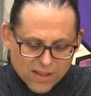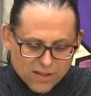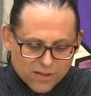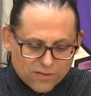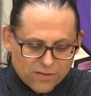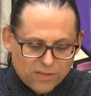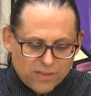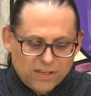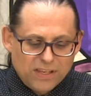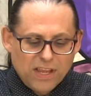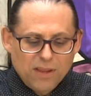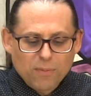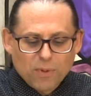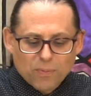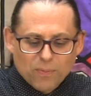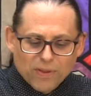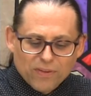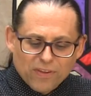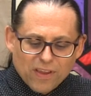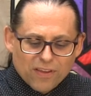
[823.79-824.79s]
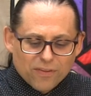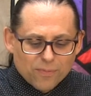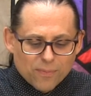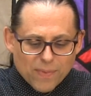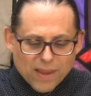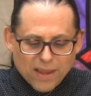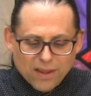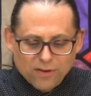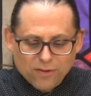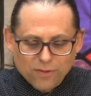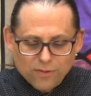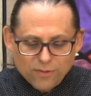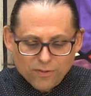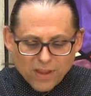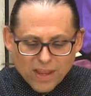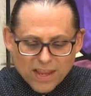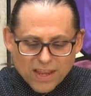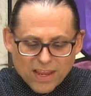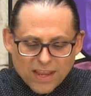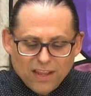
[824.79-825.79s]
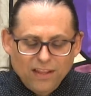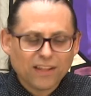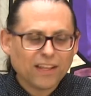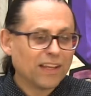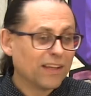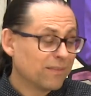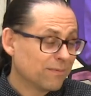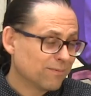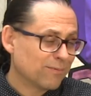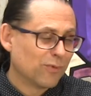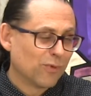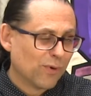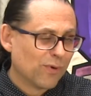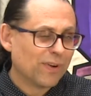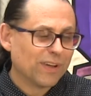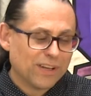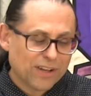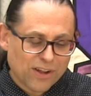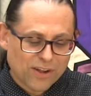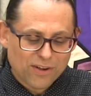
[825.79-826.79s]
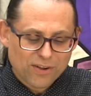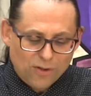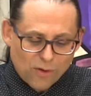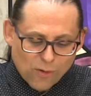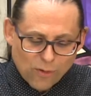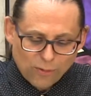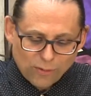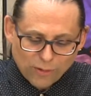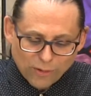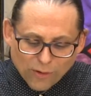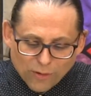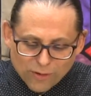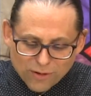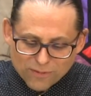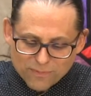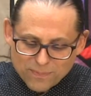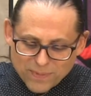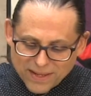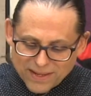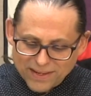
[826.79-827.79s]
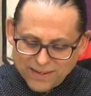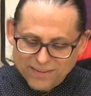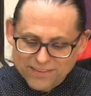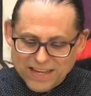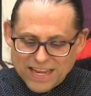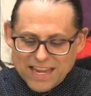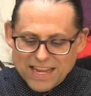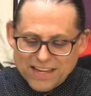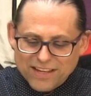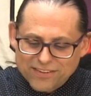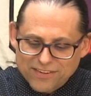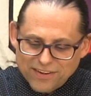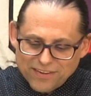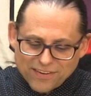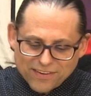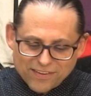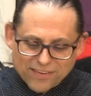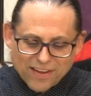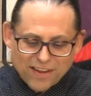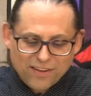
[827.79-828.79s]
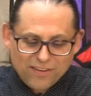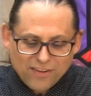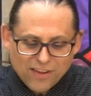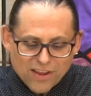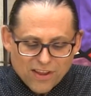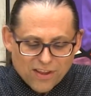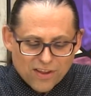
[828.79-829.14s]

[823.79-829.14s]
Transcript: To the demon-possessed man whose healing ruined a whole herd of pigs, Jesus says,